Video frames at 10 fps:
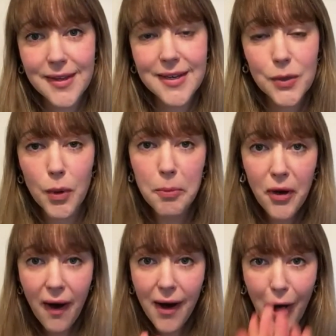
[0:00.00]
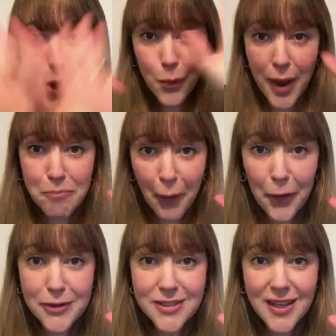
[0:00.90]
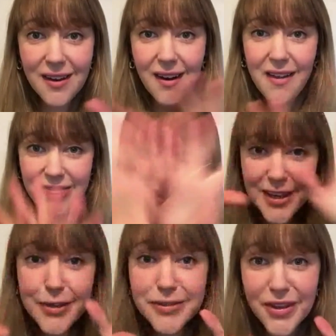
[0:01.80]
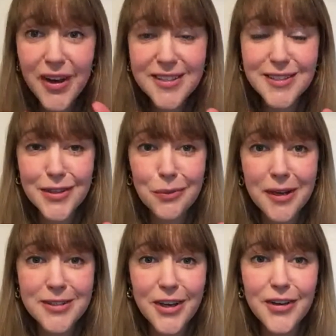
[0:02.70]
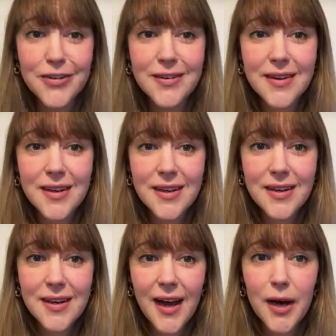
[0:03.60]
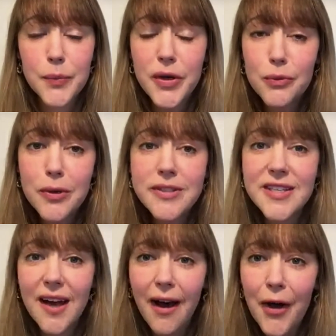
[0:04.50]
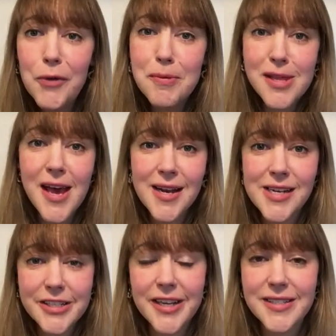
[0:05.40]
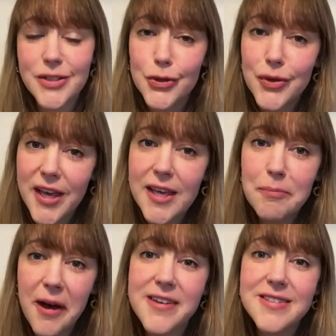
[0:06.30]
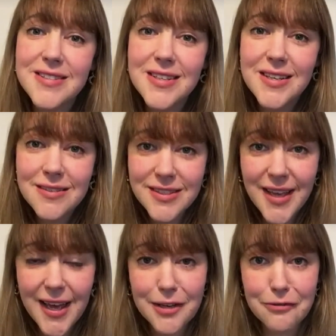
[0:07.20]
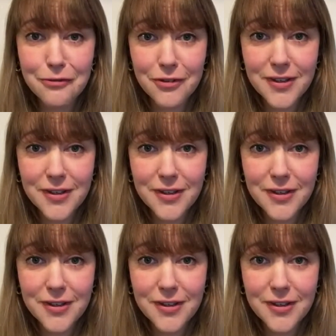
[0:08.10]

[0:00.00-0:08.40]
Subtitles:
We put our rainbows, our thank you signs in the window, and we rooted our hope in the NHS to keep us safe.